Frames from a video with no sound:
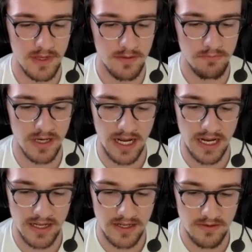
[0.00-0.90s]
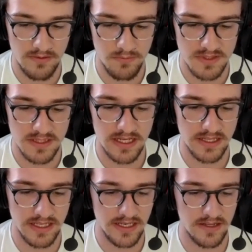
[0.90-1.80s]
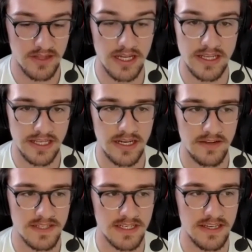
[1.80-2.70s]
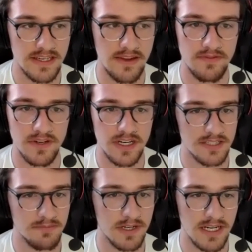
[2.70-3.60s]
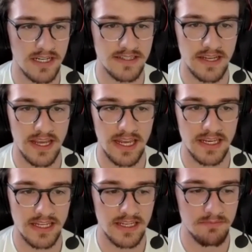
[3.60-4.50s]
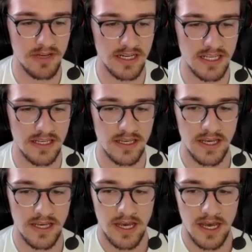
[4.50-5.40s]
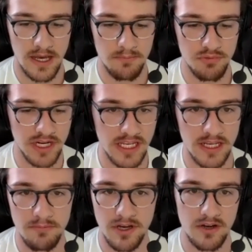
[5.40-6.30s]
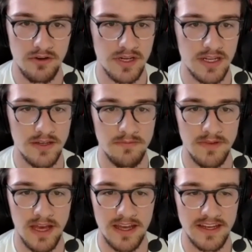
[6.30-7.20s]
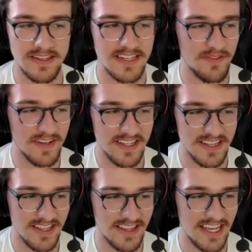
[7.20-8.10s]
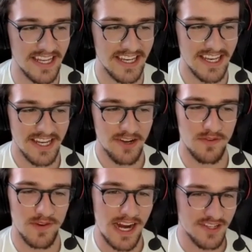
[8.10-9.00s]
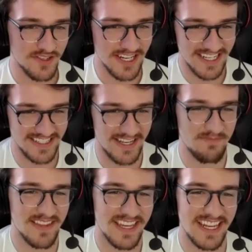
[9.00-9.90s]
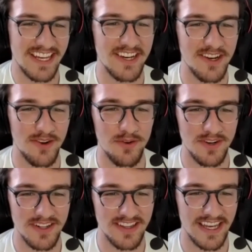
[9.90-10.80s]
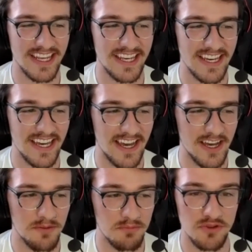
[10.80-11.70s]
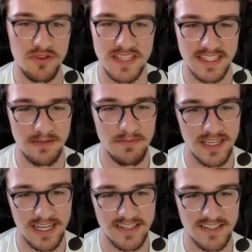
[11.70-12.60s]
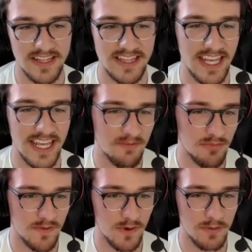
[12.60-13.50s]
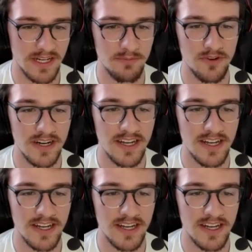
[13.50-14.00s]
But I was lucky enough to never experience anybody breaking a bone. Definitely like fracturing something or like bruising something so that they can't perform anymore.